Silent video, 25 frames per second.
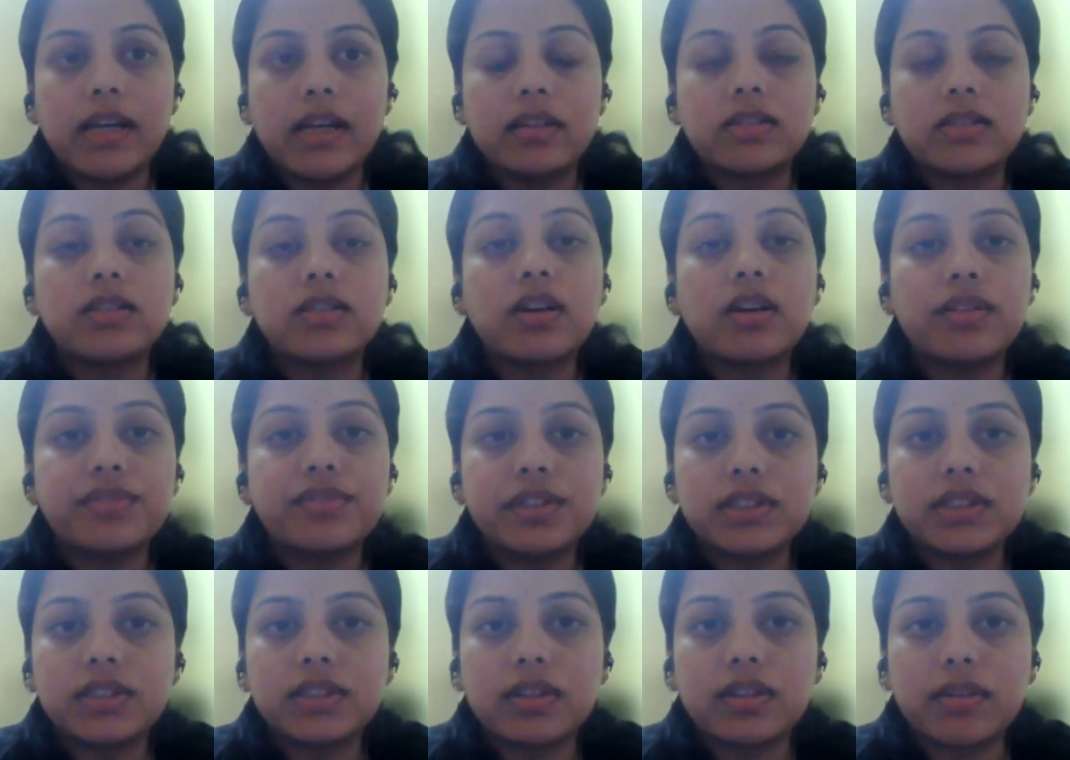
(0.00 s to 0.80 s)

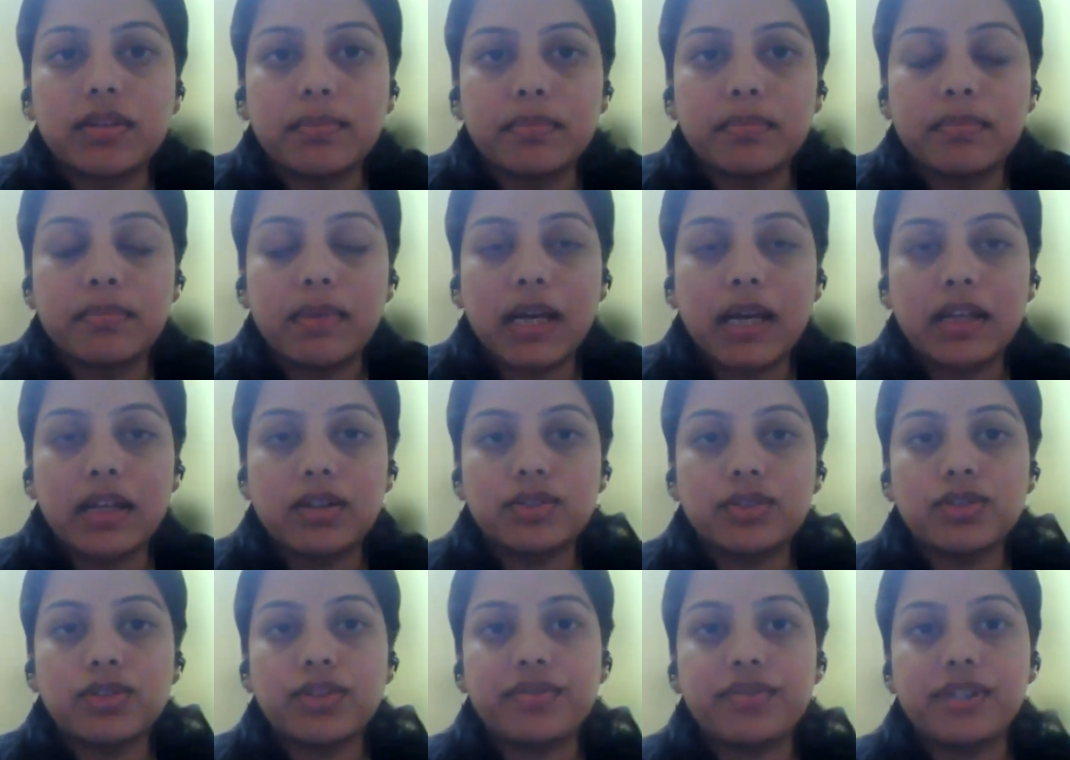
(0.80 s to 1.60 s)
Server, sir.
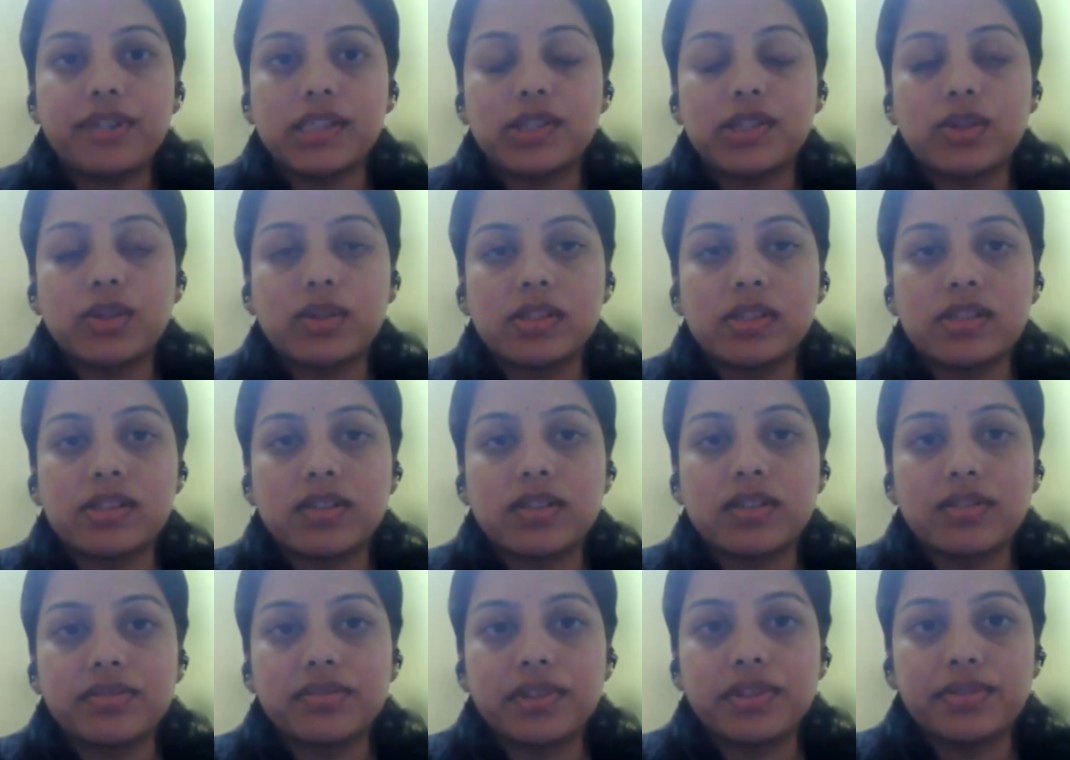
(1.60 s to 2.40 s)
Microsoft SQL
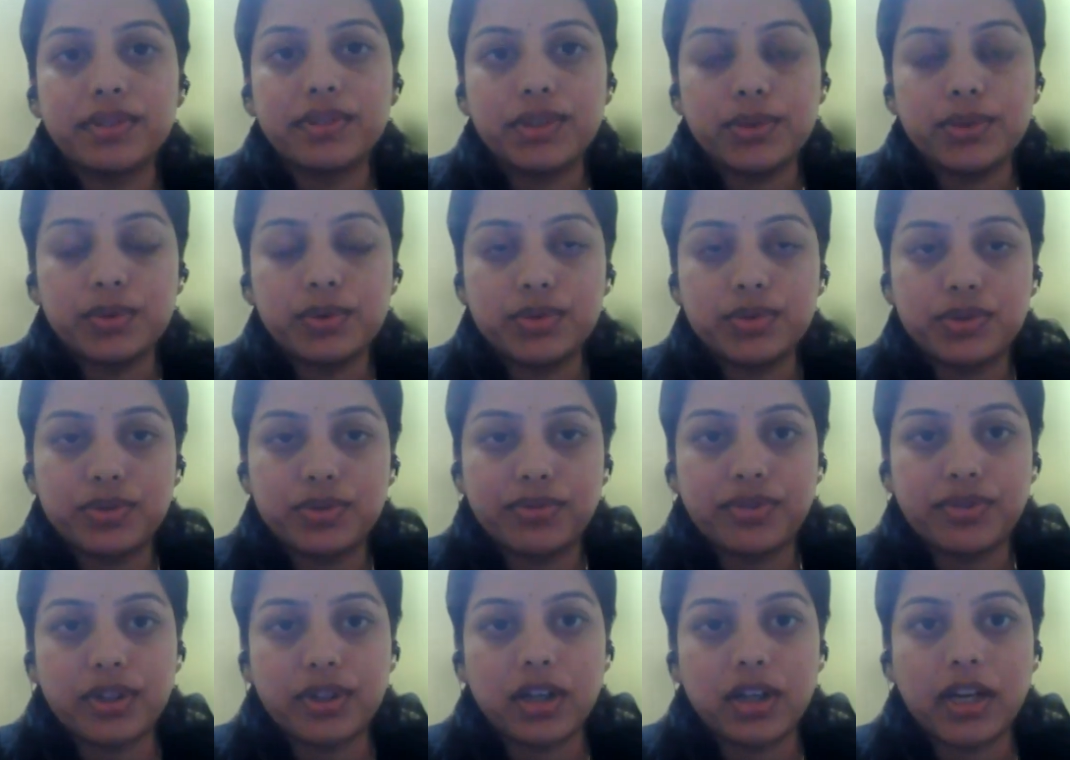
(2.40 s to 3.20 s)
server we used
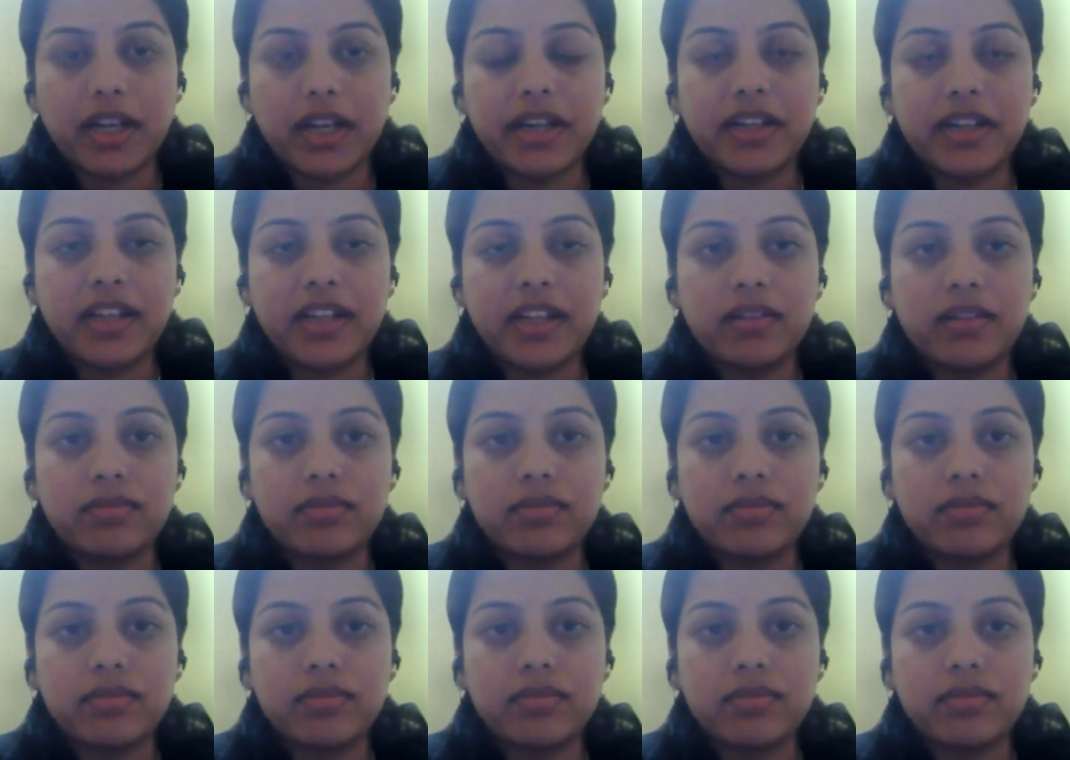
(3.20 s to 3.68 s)
for connecting.